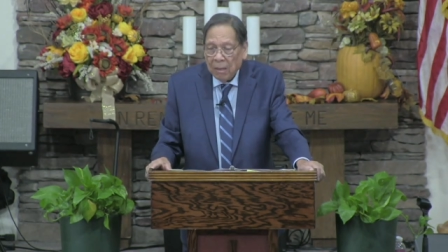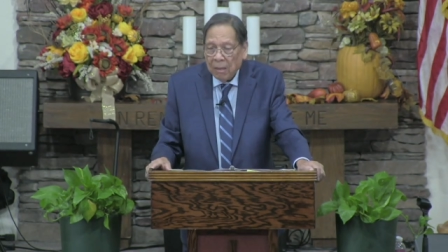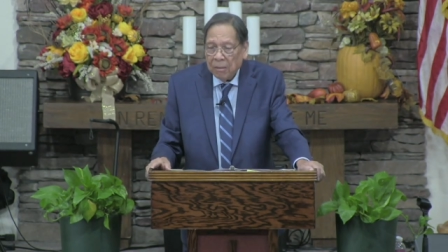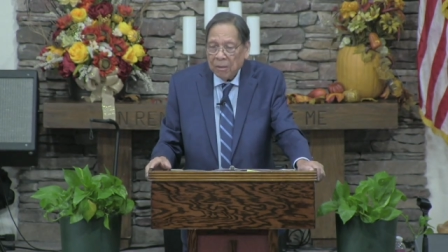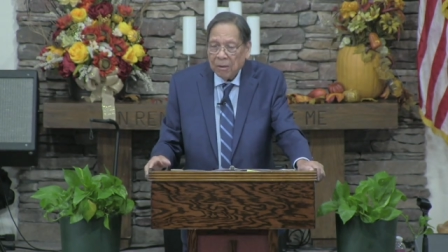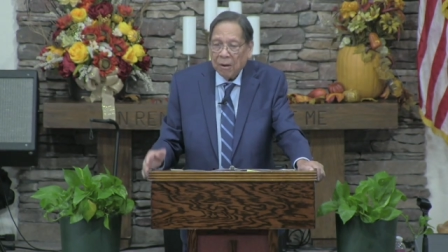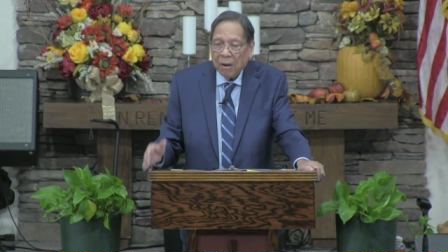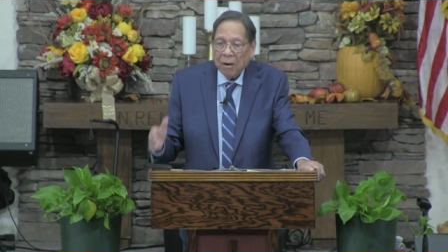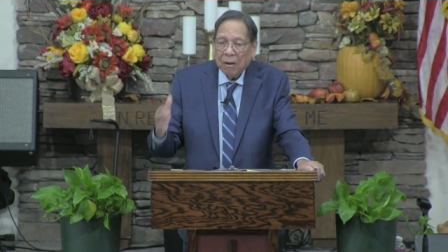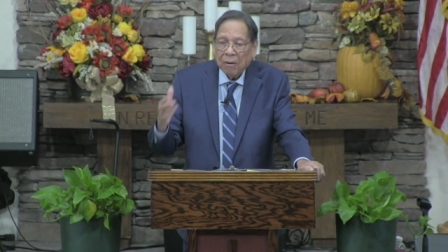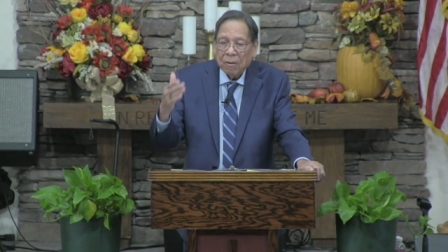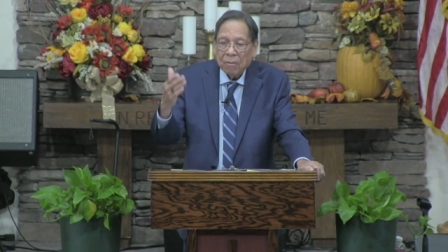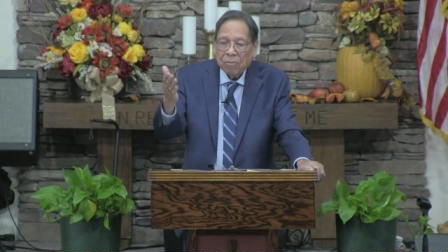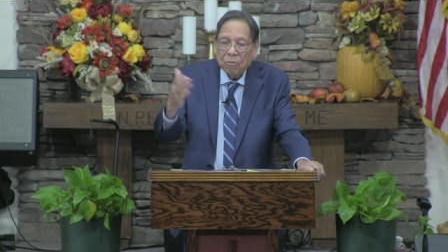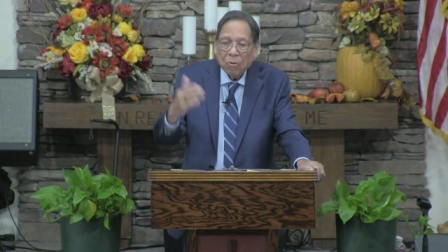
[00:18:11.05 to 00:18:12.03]
There
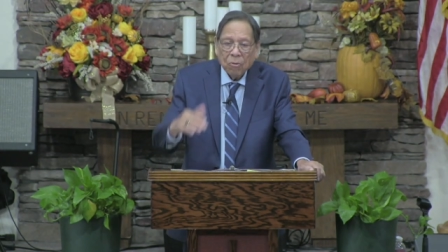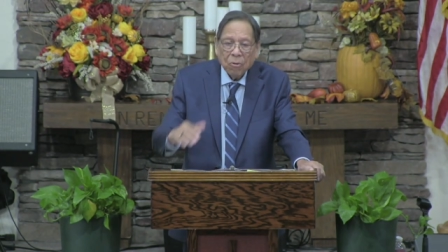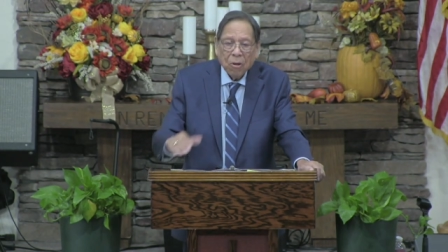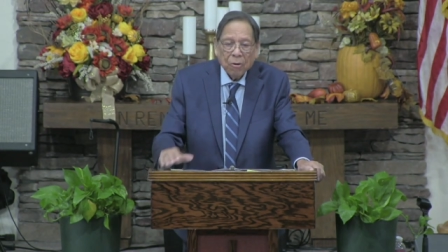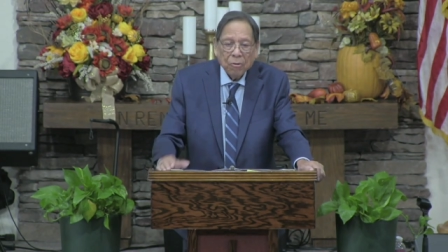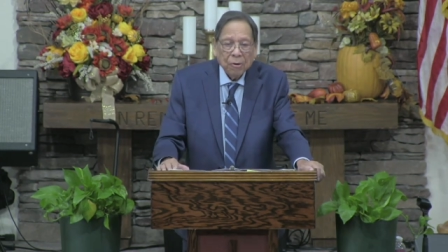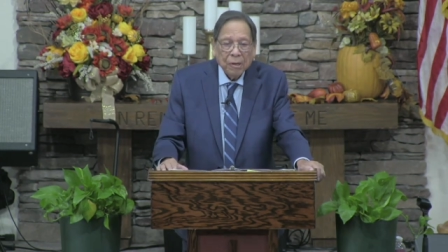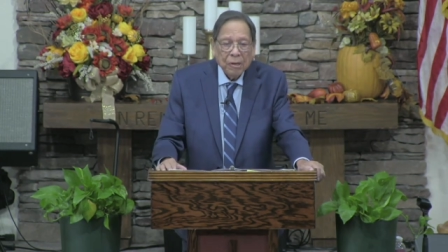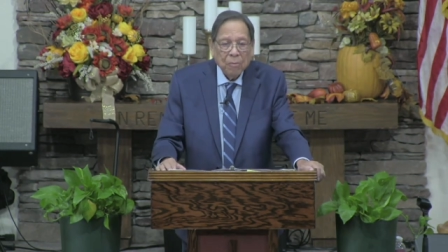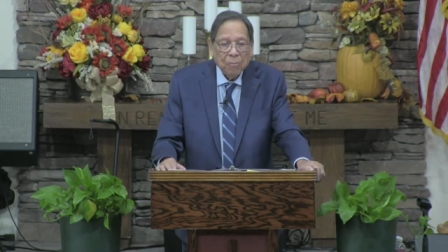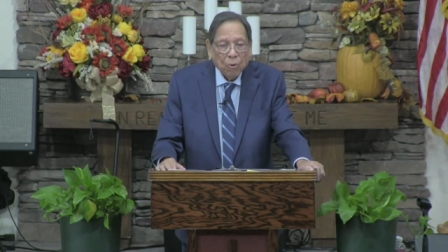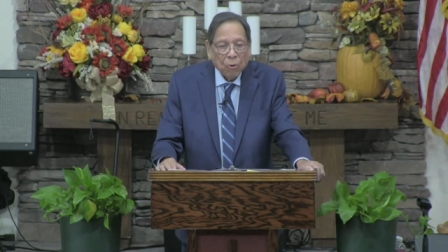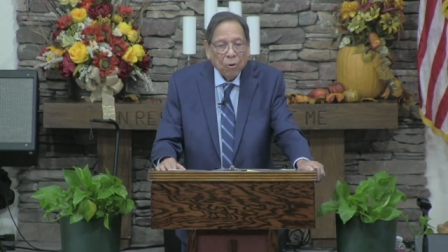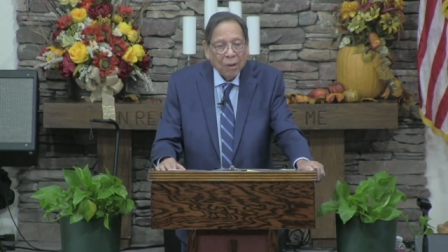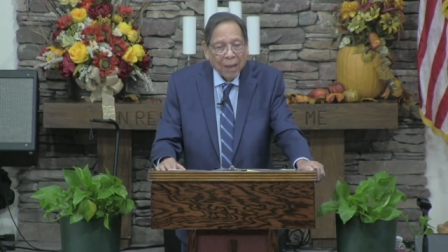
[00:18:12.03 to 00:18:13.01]
are no longer any
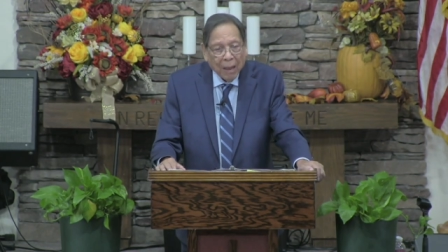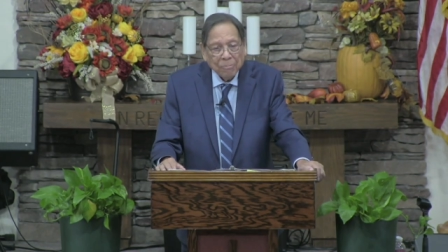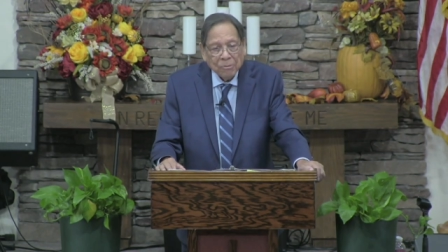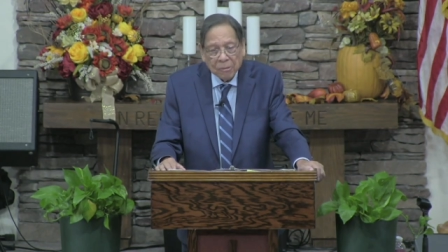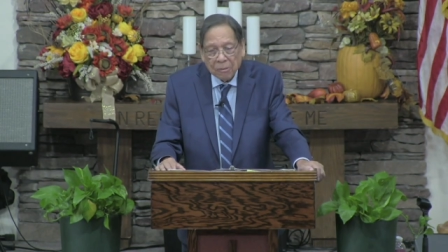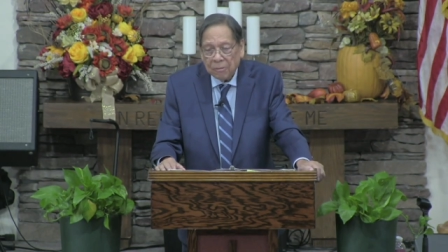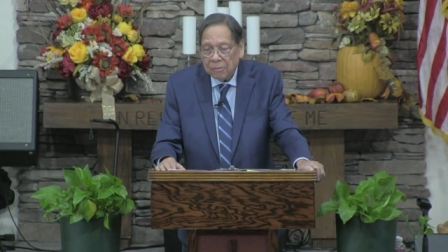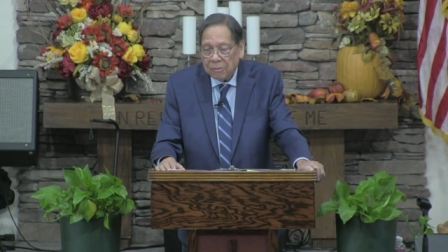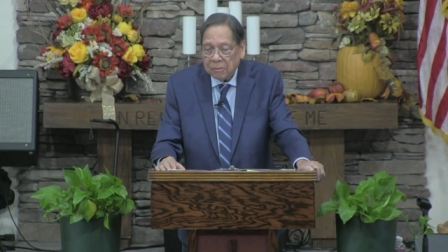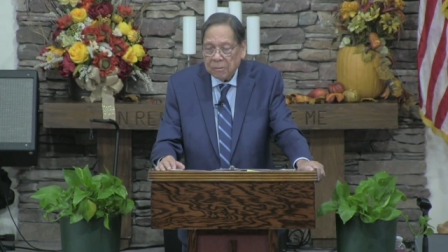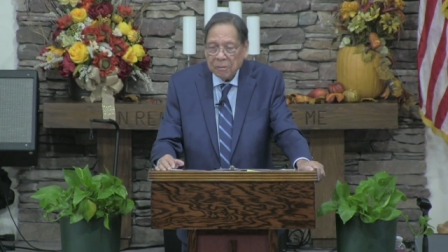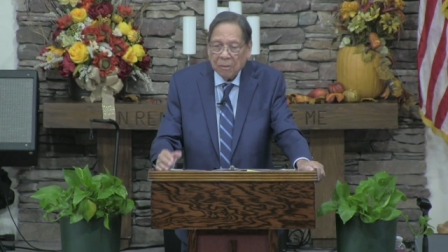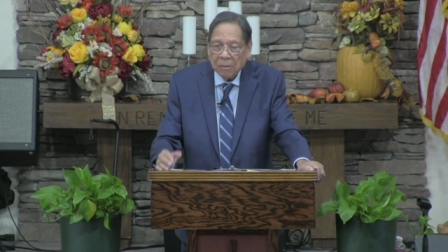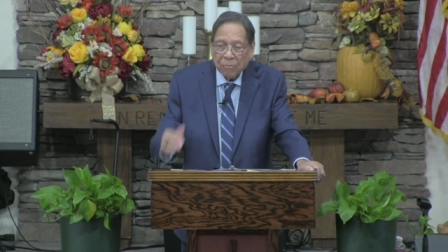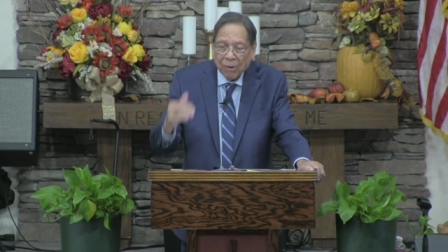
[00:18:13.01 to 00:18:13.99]
moral absolutes,
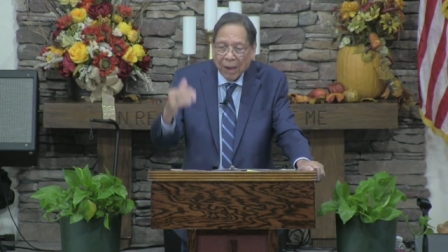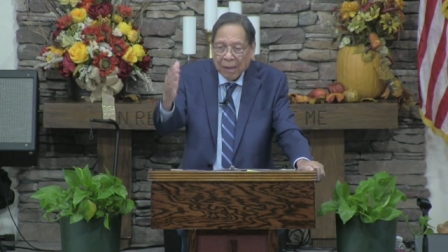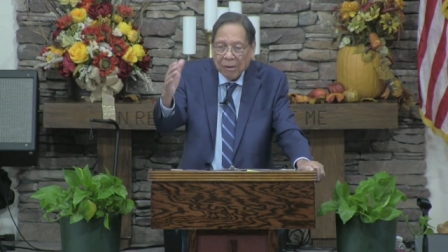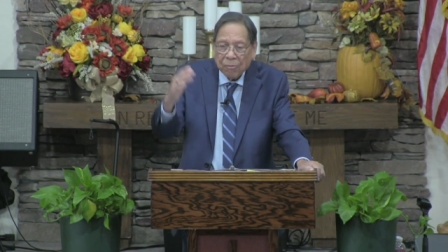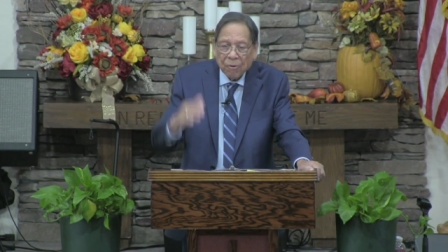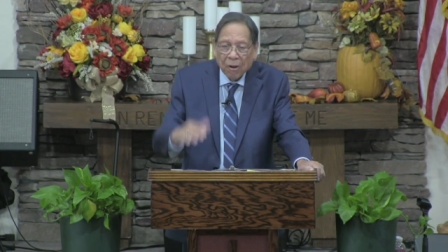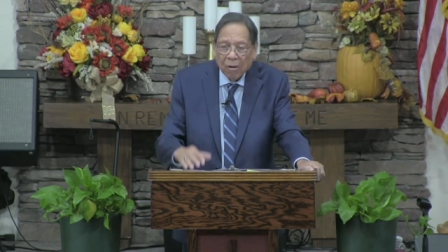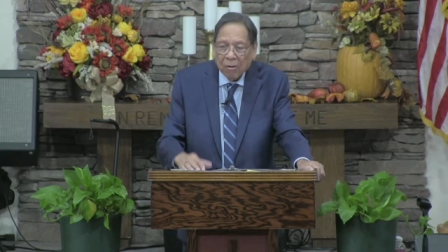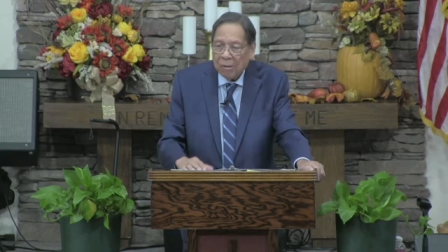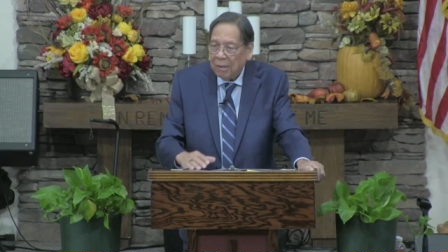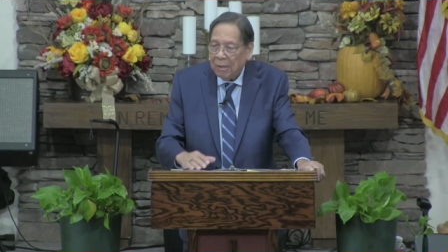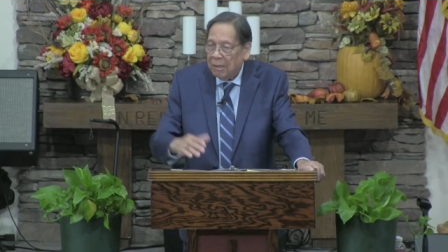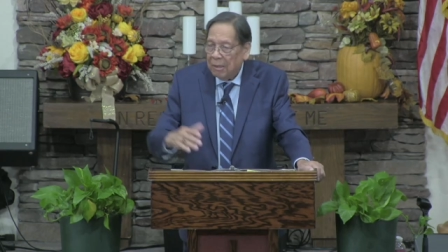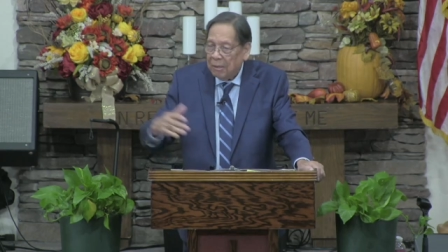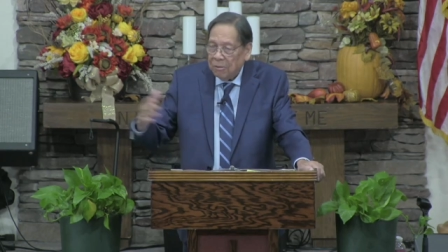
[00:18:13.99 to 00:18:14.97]
right and
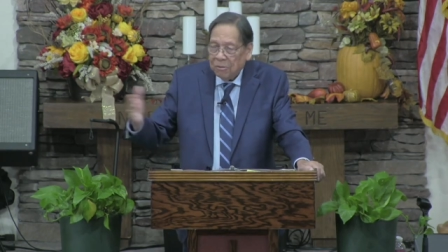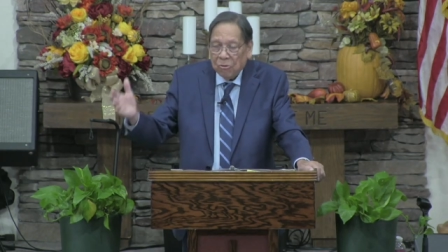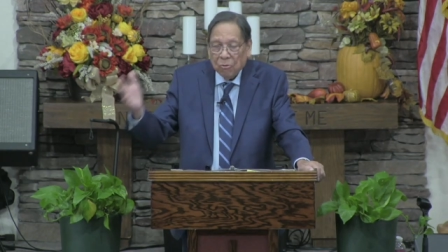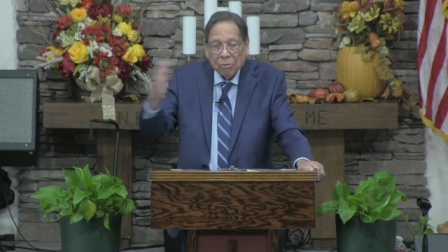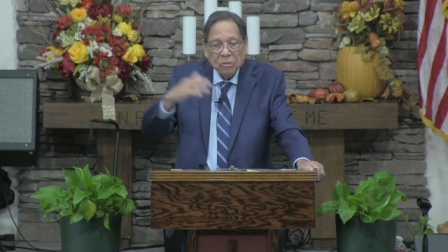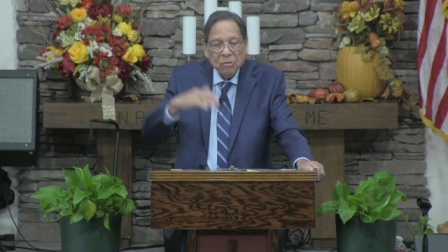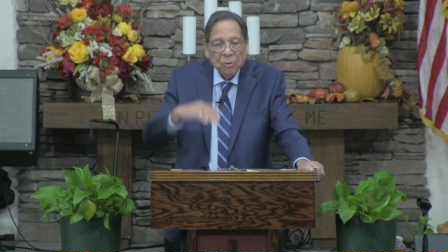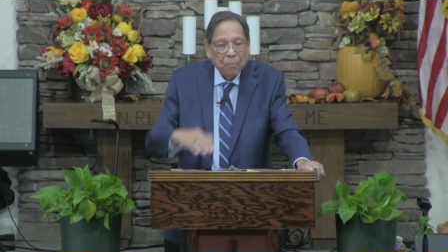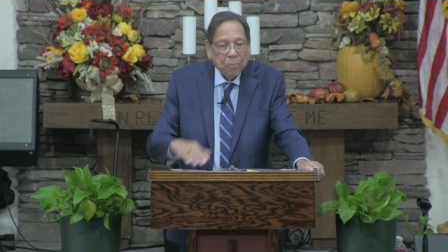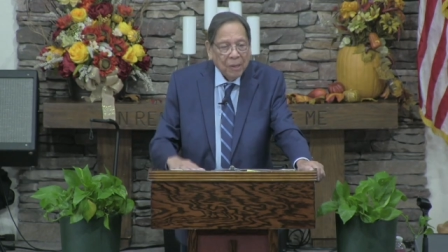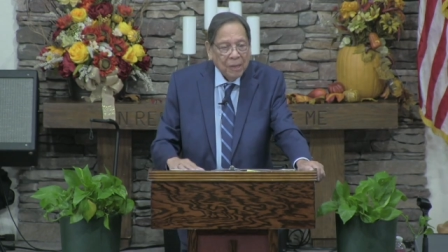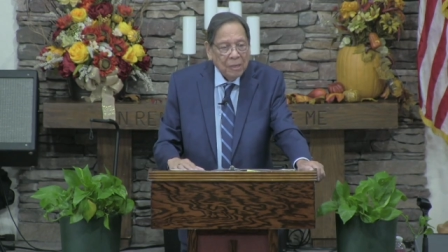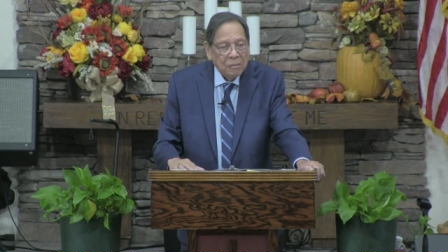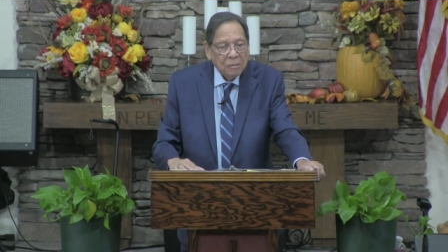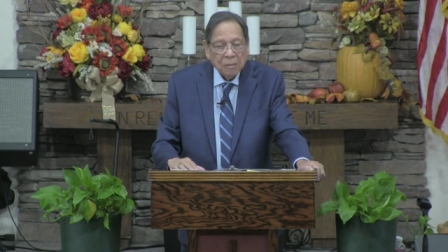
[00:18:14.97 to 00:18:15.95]
wrong. Do what you
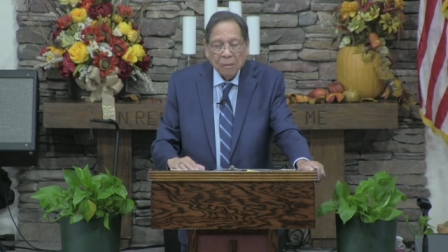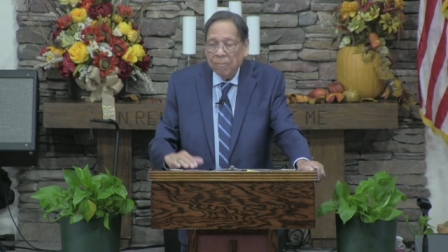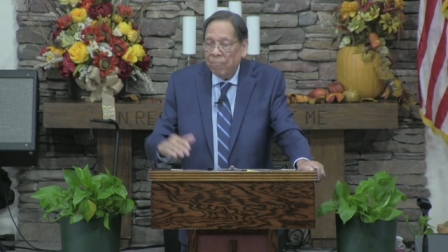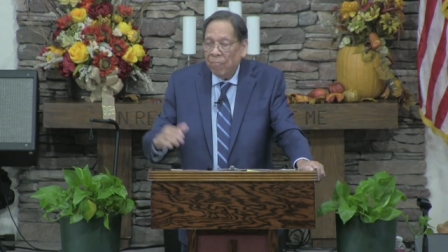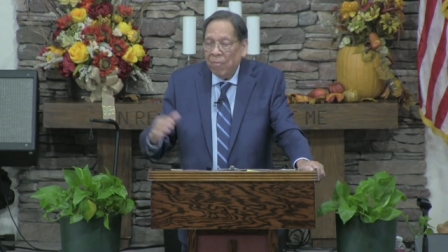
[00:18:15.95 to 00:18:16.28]
please.